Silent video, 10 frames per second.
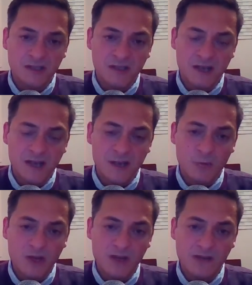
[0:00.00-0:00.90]
and
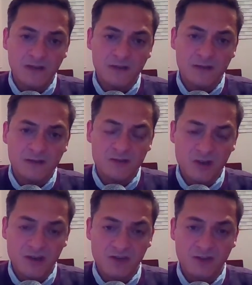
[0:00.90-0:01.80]
win
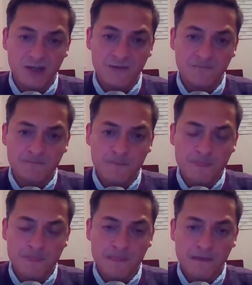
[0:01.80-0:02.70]
strike rate
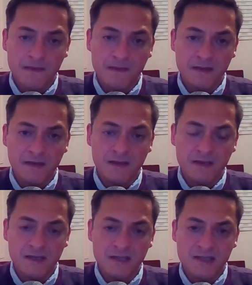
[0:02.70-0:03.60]

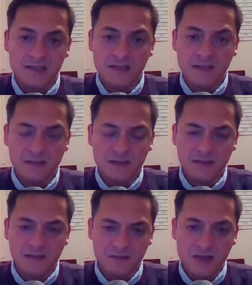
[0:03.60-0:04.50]
is
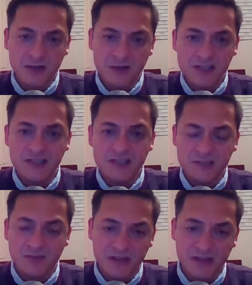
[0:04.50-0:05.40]
that they are least
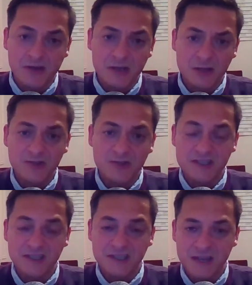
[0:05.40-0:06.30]
disparate. They are closest
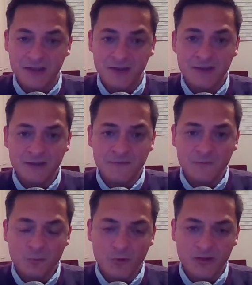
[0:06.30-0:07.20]
together
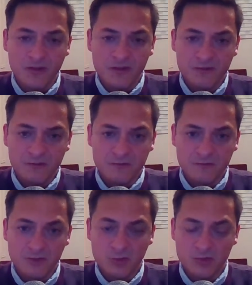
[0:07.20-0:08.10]
with
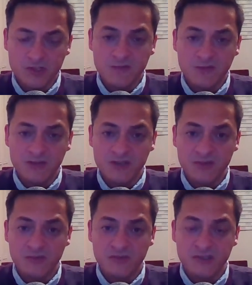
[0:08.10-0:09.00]
shortest price
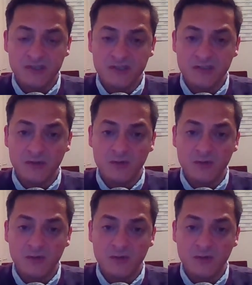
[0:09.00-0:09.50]
horses. So